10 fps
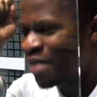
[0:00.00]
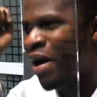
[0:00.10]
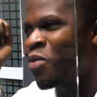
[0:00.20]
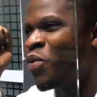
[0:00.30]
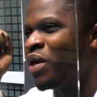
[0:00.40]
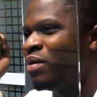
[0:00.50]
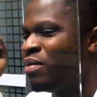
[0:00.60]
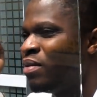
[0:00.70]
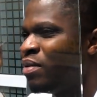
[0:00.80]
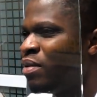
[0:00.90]
ye back way.
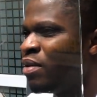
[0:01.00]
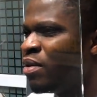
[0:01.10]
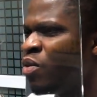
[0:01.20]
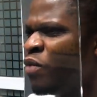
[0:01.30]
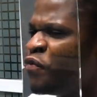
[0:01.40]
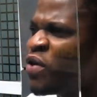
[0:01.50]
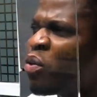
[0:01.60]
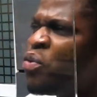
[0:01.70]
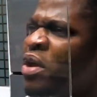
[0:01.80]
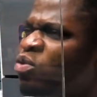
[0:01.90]
O fra
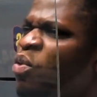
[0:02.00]
kunya